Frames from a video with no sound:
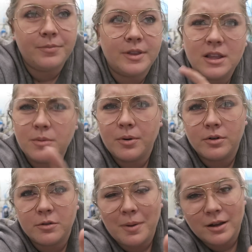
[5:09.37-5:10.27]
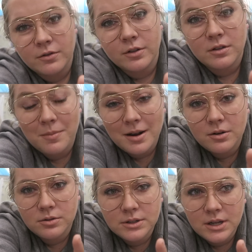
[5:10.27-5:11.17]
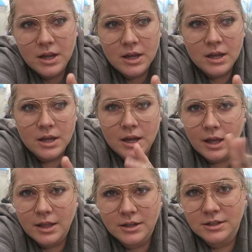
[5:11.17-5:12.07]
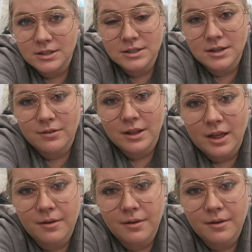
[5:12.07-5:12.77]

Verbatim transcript: Need the produce bags for the tomatoes and the onions and stuff like